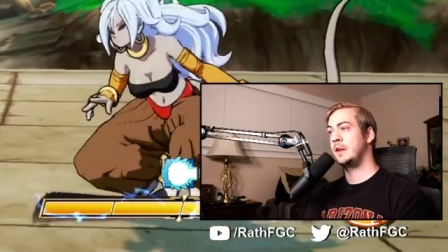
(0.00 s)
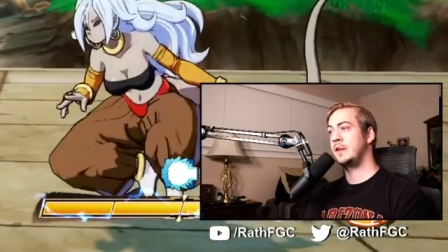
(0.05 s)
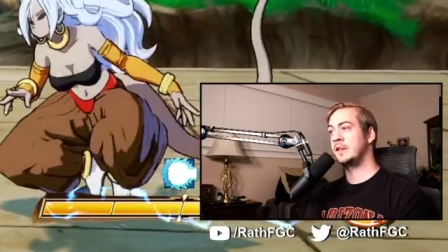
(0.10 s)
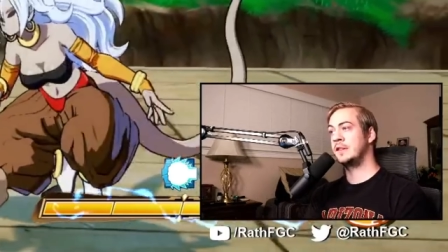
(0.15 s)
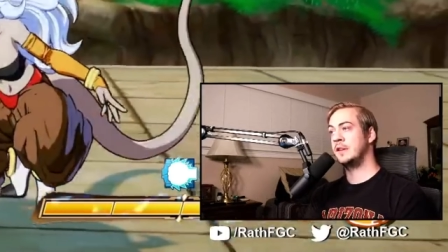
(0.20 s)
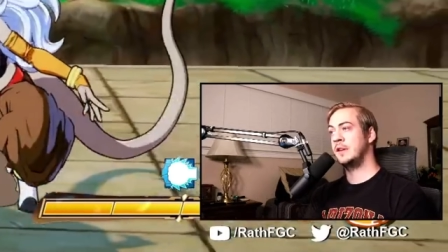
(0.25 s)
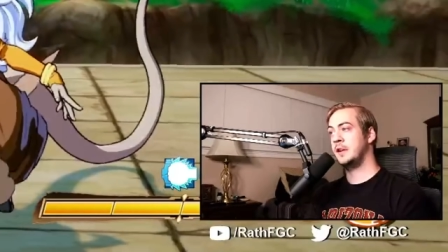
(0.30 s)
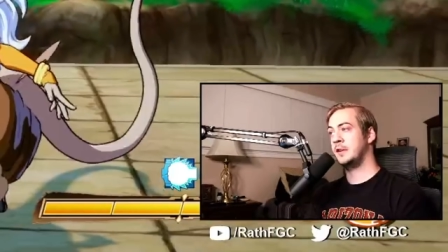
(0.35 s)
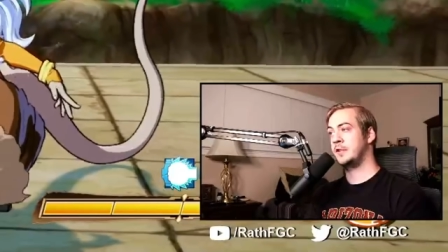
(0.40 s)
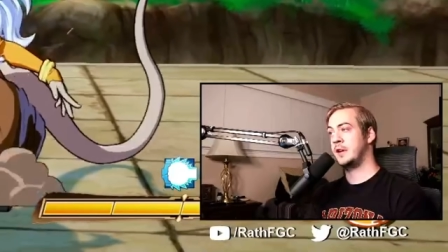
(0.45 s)
It
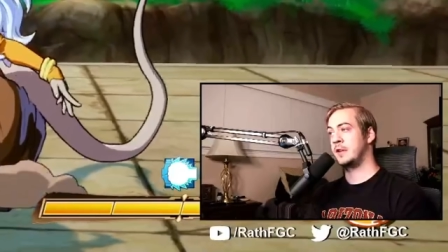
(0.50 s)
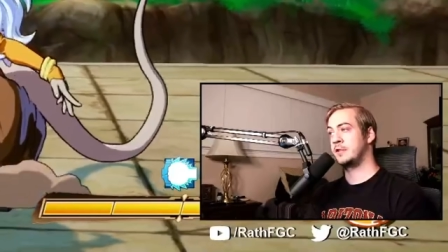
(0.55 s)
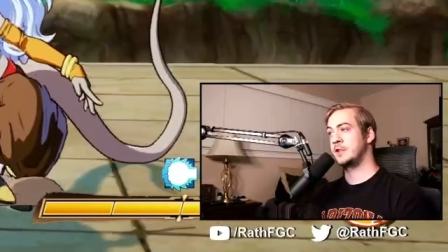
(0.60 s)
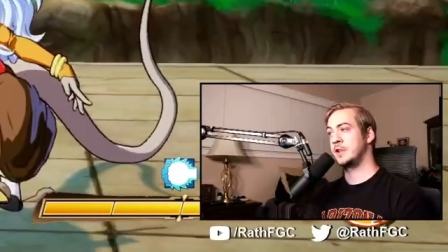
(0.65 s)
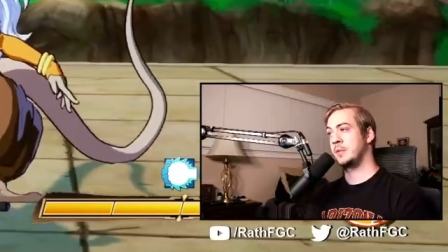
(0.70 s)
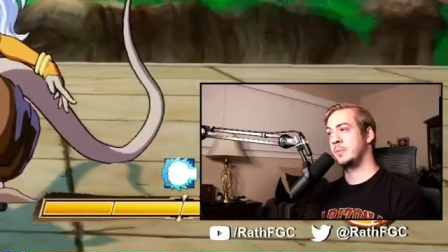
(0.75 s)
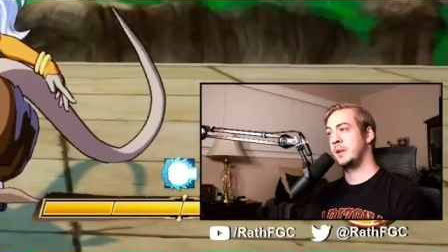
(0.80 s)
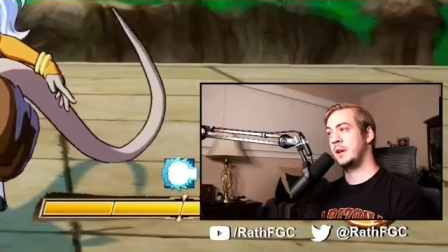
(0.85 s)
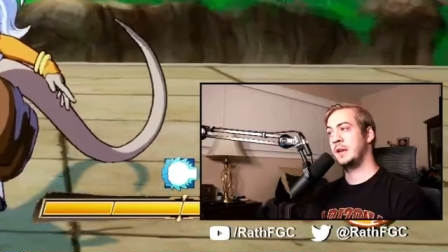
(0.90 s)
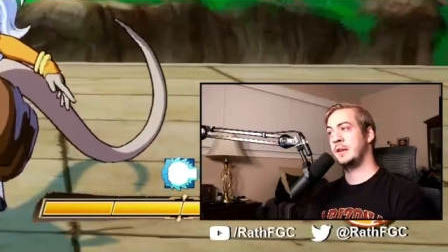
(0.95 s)
doesn't hit
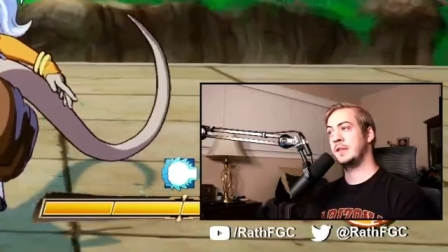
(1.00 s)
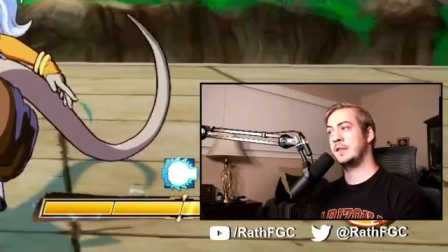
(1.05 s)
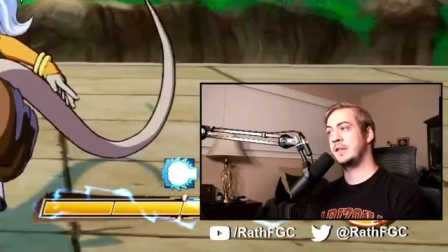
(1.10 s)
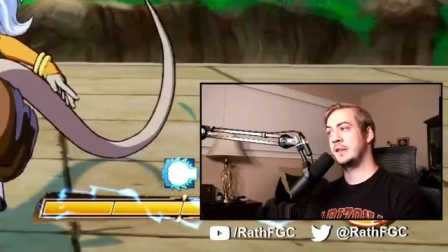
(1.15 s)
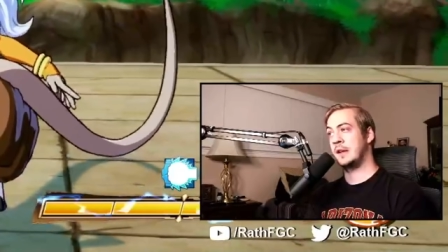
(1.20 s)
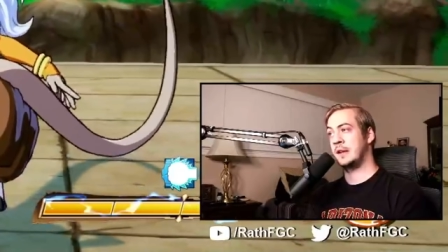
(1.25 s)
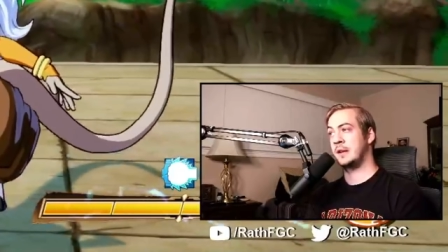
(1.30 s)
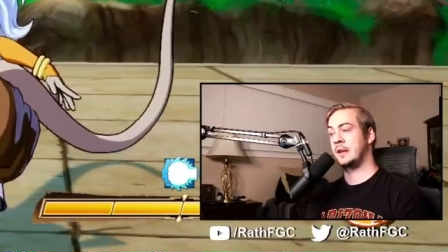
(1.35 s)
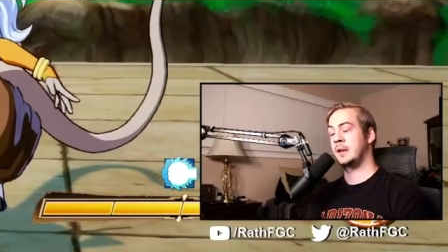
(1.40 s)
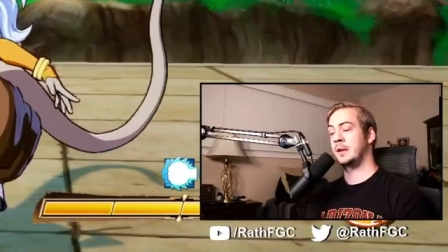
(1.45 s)
crouching, but it hits
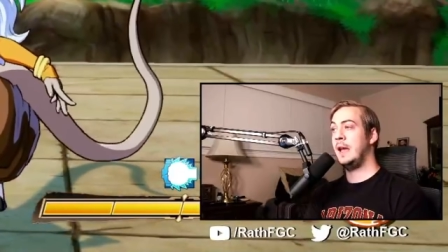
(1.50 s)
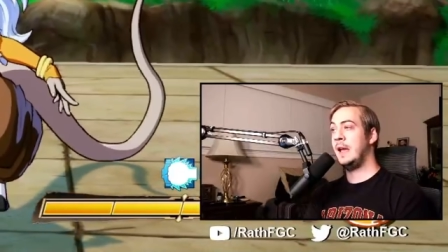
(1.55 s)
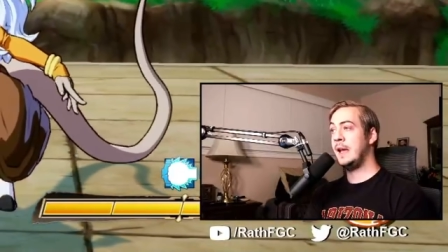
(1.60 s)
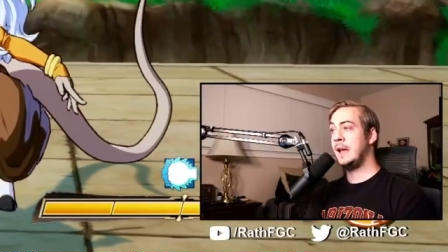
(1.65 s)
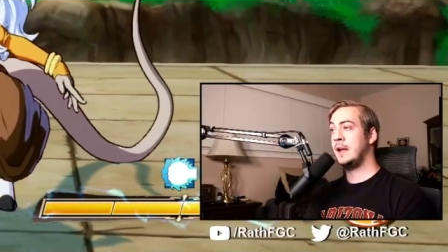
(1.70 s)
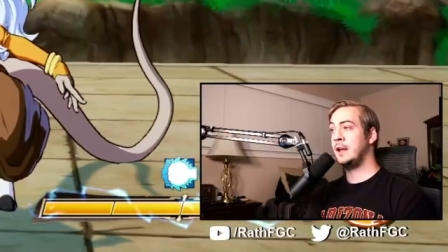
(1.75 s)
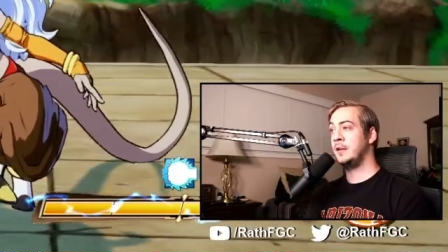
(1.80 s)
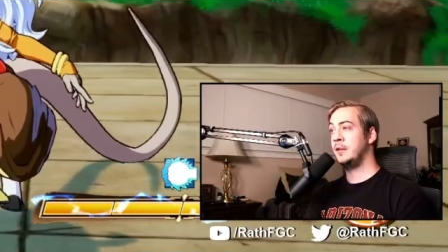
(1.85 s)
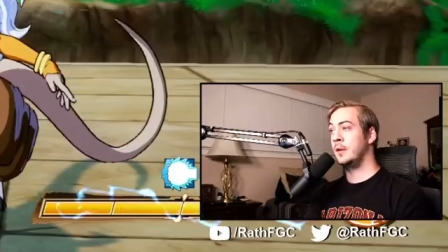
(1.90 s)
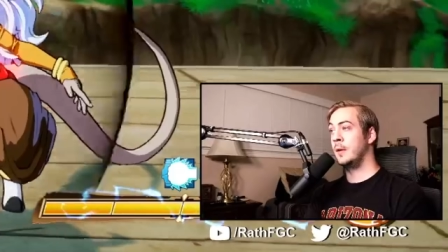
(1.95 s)
standing
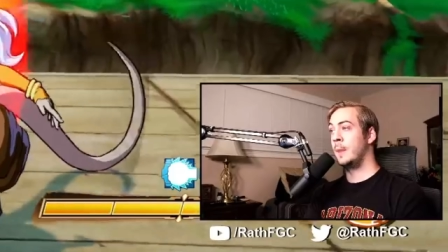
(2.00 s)
and